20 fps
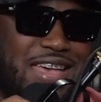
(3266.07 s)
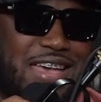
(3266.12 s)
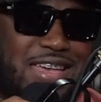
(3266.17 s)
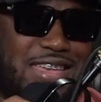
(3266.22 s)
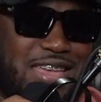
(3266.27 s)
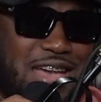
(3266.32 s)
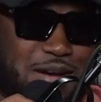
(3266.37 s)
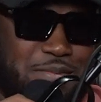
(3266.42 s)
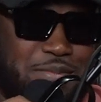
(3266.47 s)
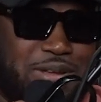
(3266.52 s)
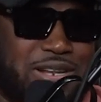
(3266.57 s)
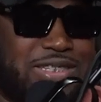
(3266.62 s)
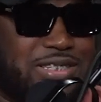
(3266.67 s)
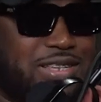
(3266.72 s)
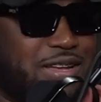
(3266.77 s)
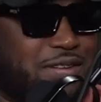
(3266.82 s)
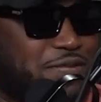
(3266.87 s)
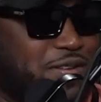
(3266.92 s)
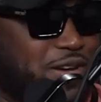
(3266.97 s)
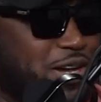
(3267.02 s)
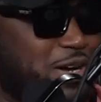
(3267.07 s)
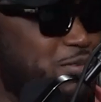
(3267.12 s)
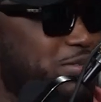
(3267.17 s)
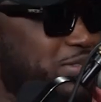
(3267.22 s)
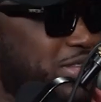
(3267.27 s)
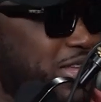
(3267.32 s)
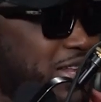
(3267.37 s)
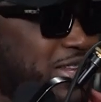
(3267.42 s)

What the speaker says: Y'all better start fucking with that